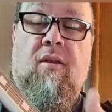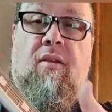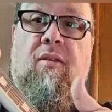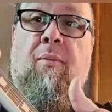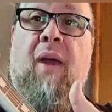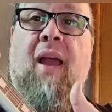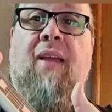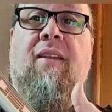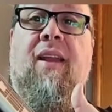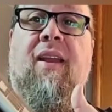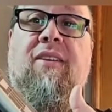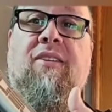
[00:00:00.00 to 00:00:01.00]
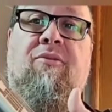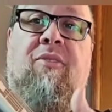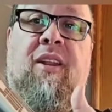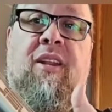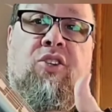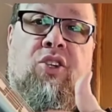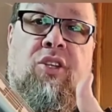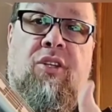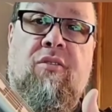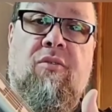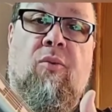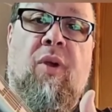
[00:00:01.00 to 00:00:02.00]
The back of the neck is finished,
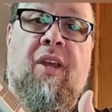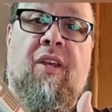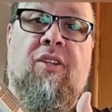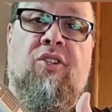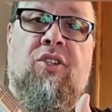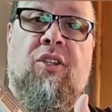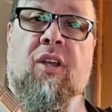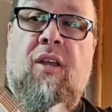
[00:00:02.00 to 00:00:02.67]
which